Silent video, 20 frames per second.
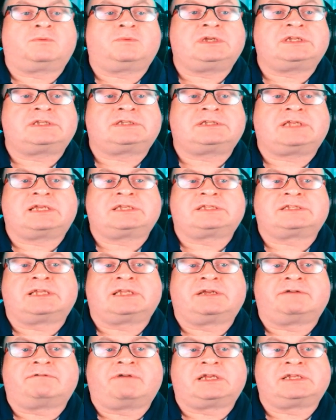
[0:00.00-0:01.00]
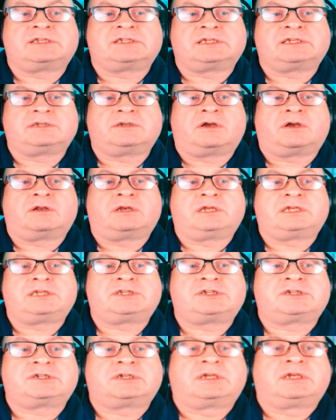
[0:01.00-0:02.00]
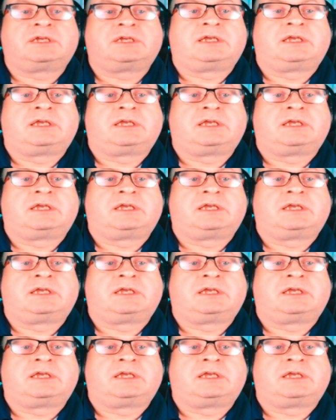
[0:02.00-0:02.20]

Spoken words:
which tests their racing knowledge,